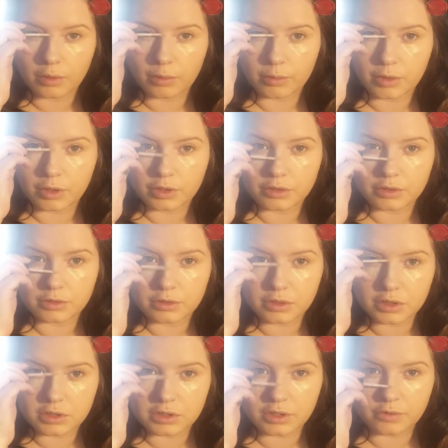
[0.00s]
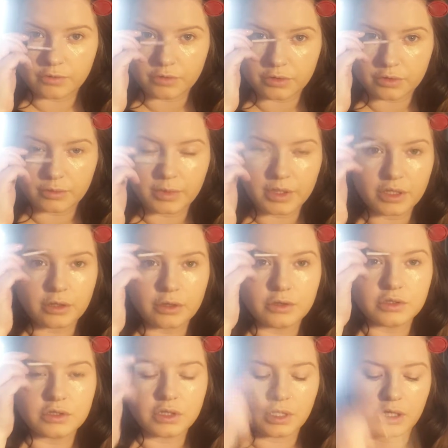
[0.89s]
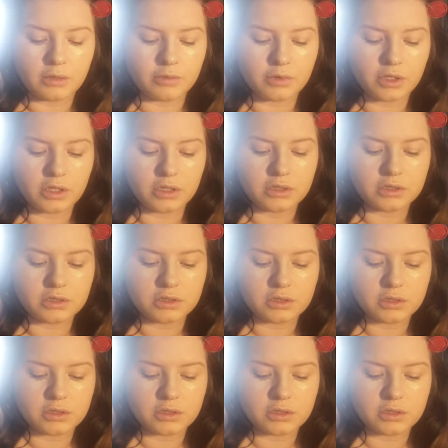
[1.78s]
gonna do this different on my nose today because